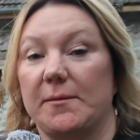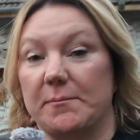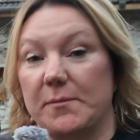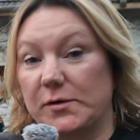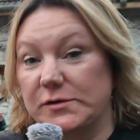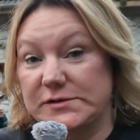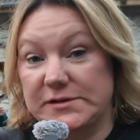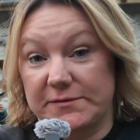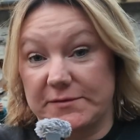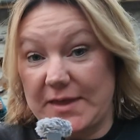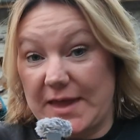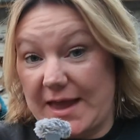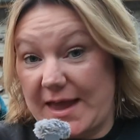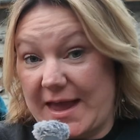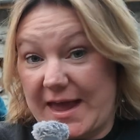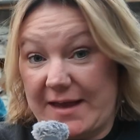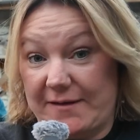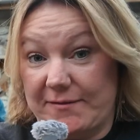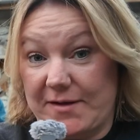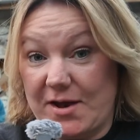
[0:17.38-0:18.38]
Most of the
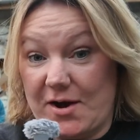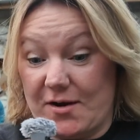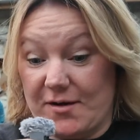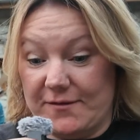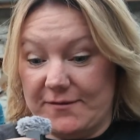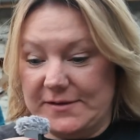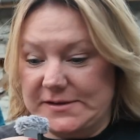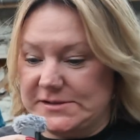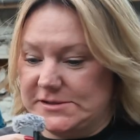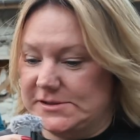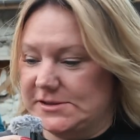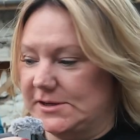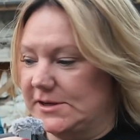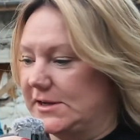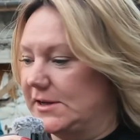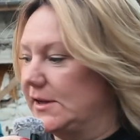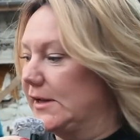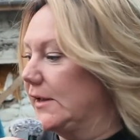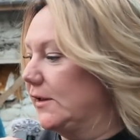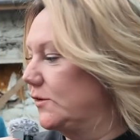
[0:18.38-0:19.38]
heavy harvest
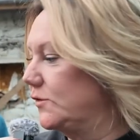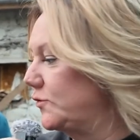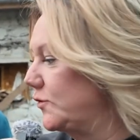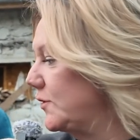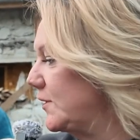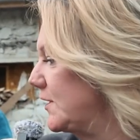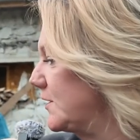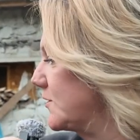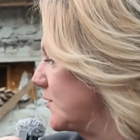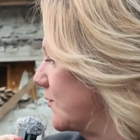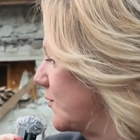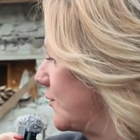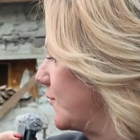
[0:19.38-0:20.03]
duties are